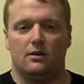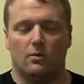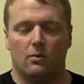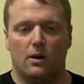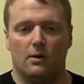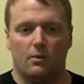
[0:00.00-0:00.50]
the
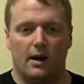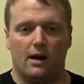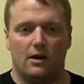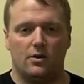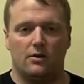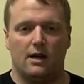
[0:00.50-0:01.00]
one way
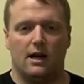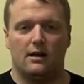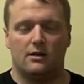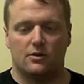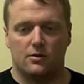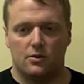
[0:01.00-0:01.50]
to do that
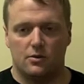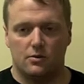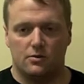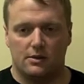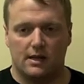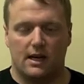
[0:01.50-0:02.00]
is
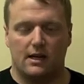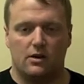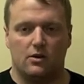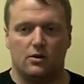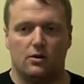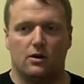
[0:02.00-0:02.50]
through setting
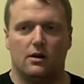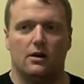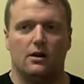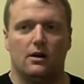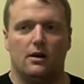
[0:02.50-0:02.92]
your